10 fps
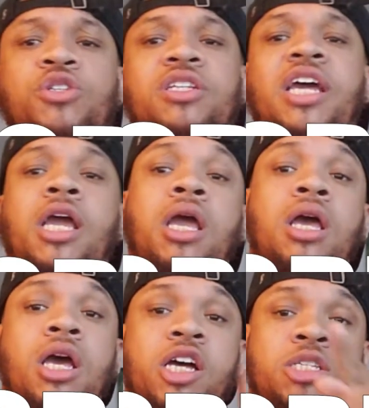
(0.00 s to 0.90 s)
you think.
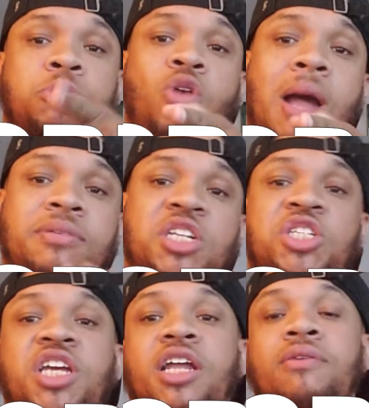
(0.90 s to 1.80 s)
Subscribe to the
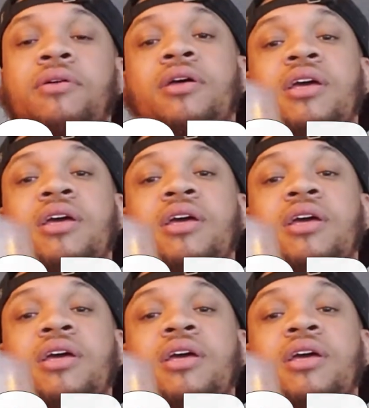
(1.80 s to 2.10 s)
channel.